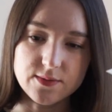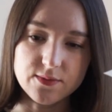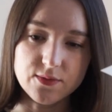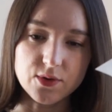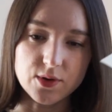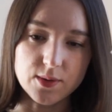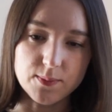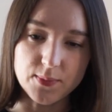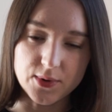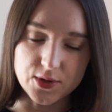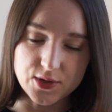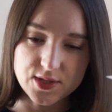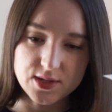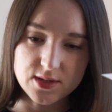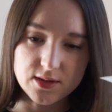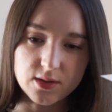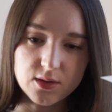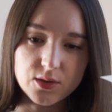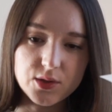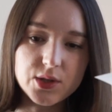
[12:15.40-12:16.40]
for a
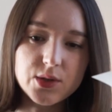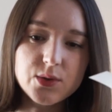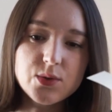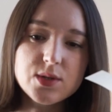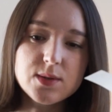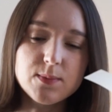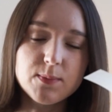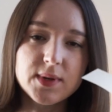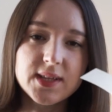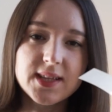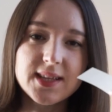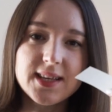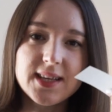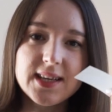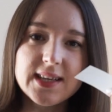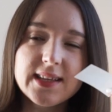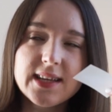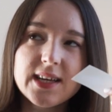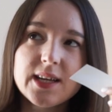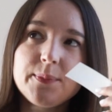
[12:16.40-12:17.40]
personal use, but
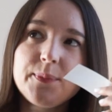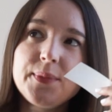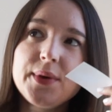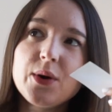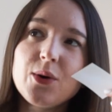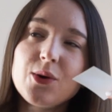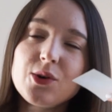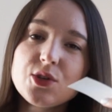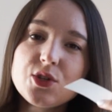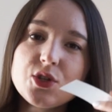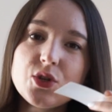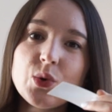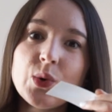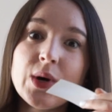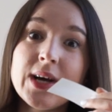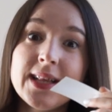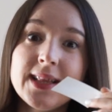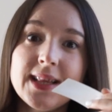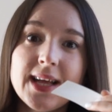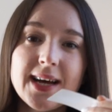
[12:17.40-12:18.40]
it can be also
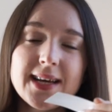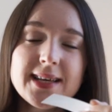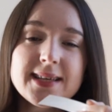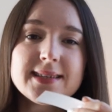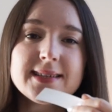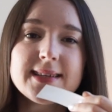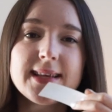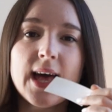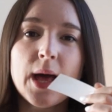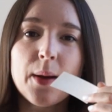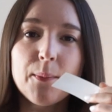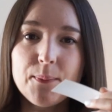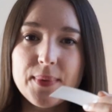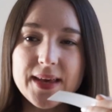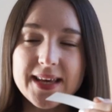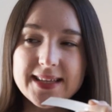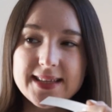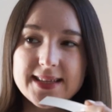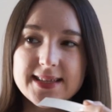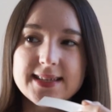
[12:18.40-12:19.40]
a nice
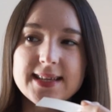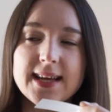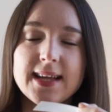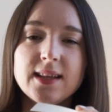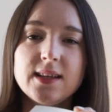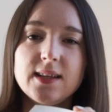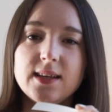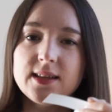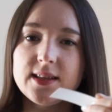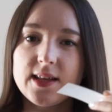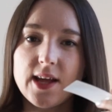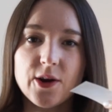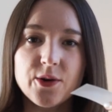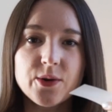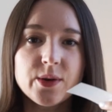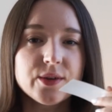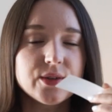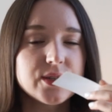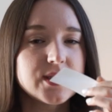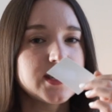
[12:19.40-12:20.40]
ambient scent,
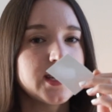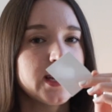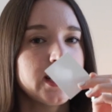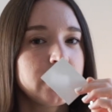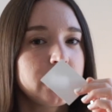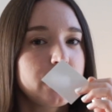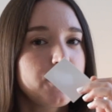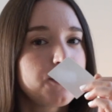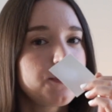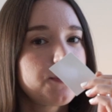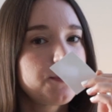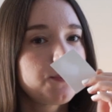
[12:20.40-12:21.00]
interior scent.